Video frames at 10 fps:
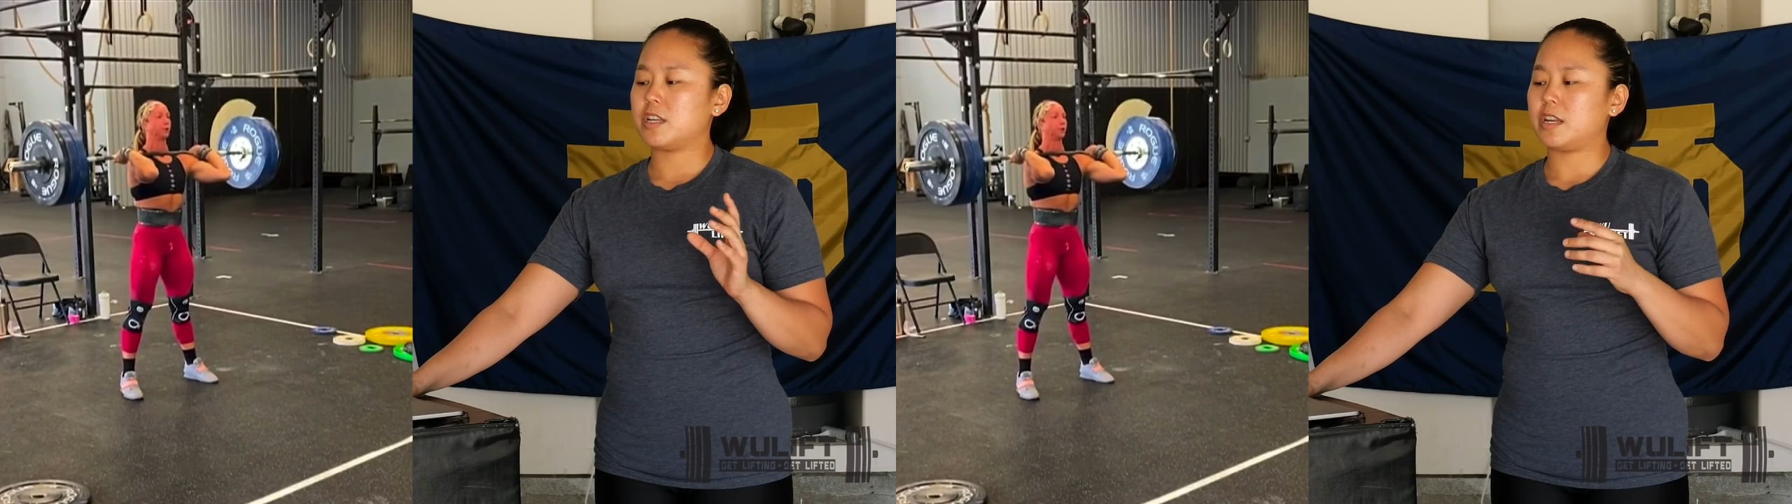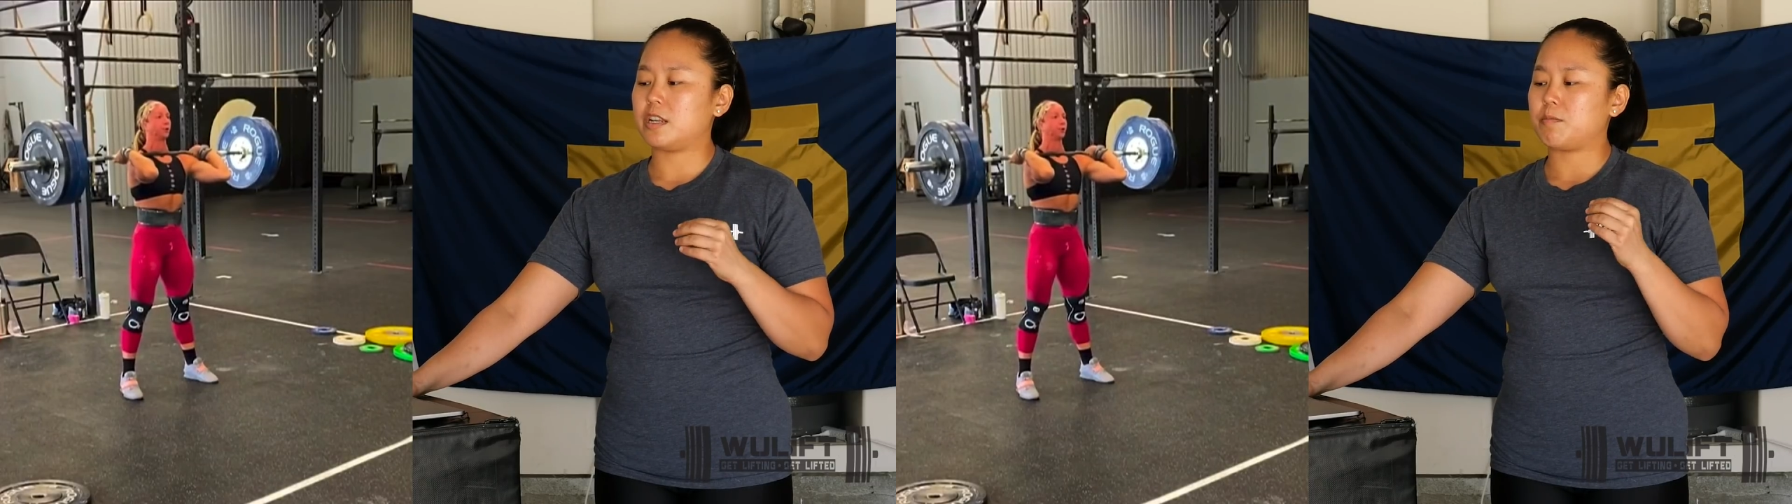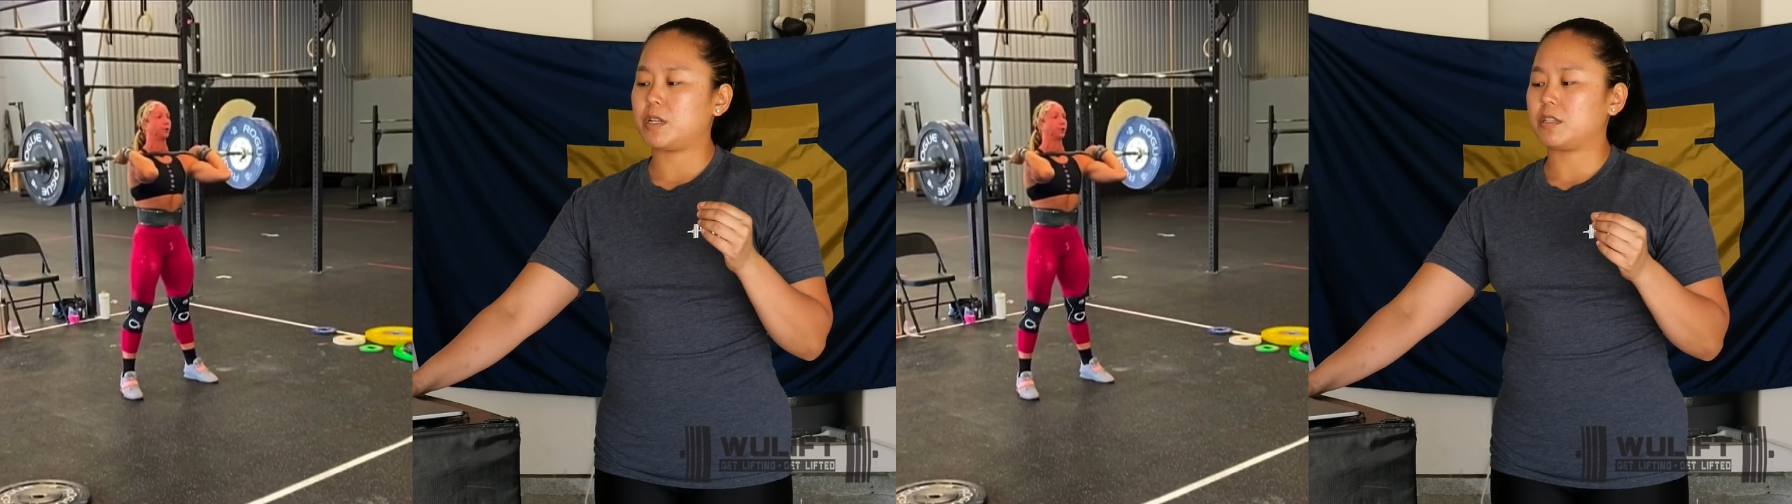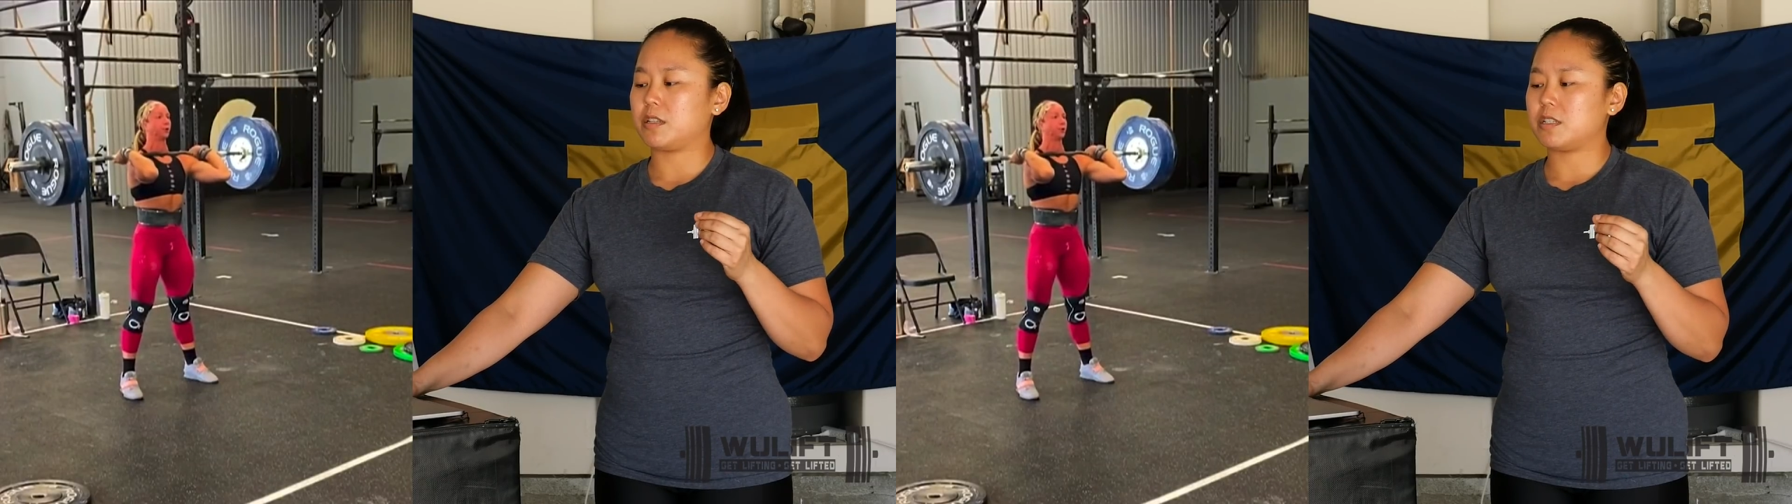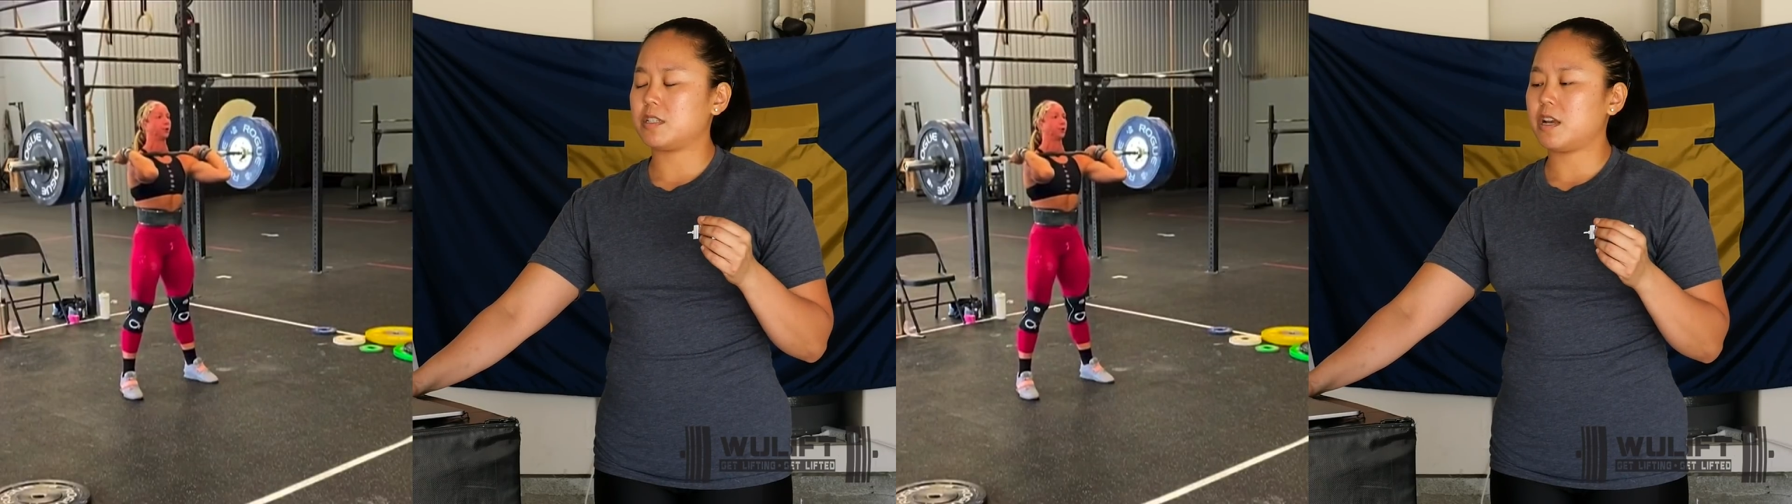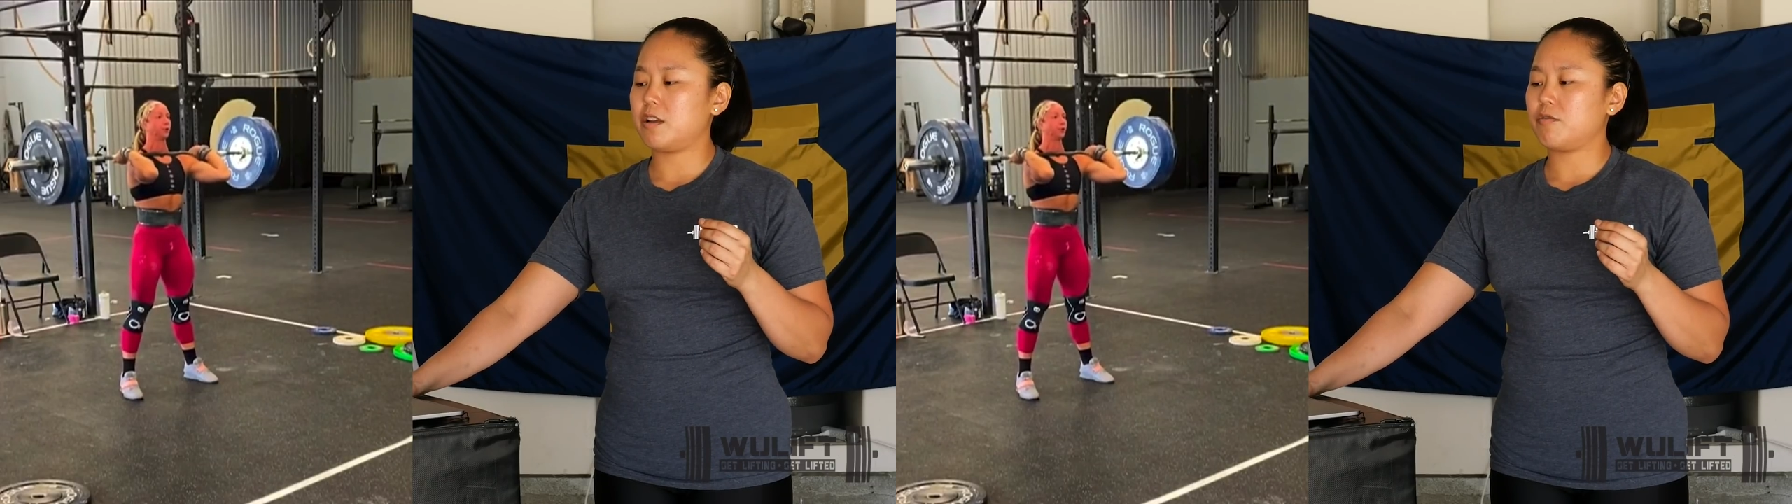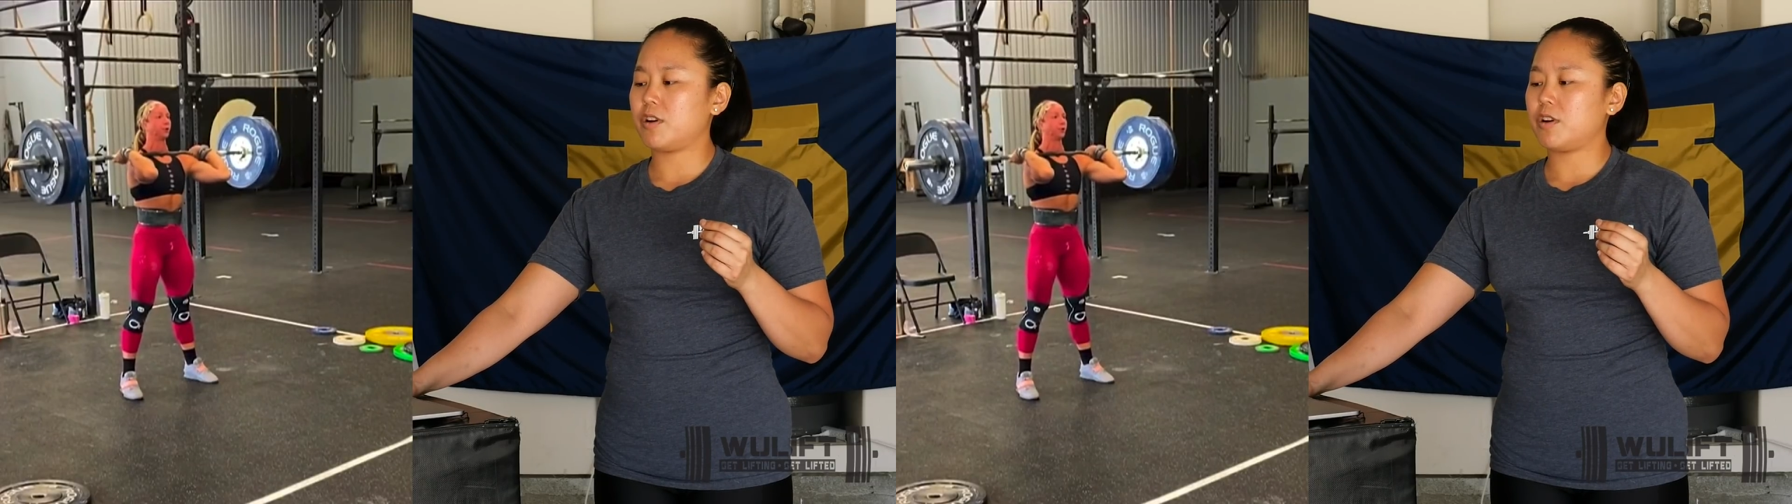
getting mentally set,